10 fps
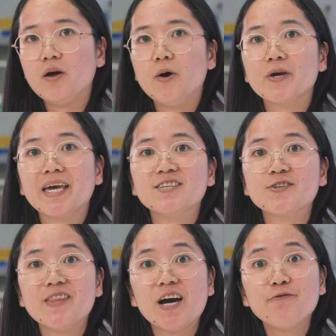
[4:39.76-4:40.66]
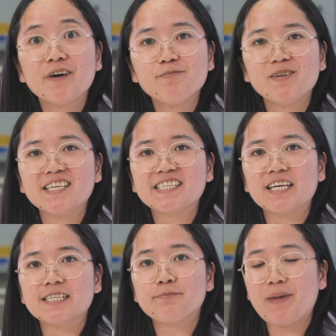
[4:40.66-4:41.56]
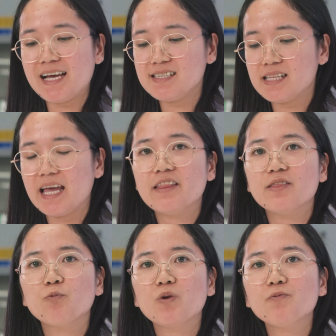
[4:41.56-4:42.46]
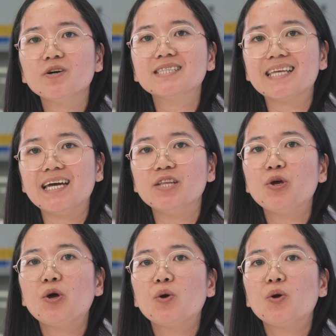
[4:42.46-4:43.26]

Okay, so now 5 minutes has passed, and we will then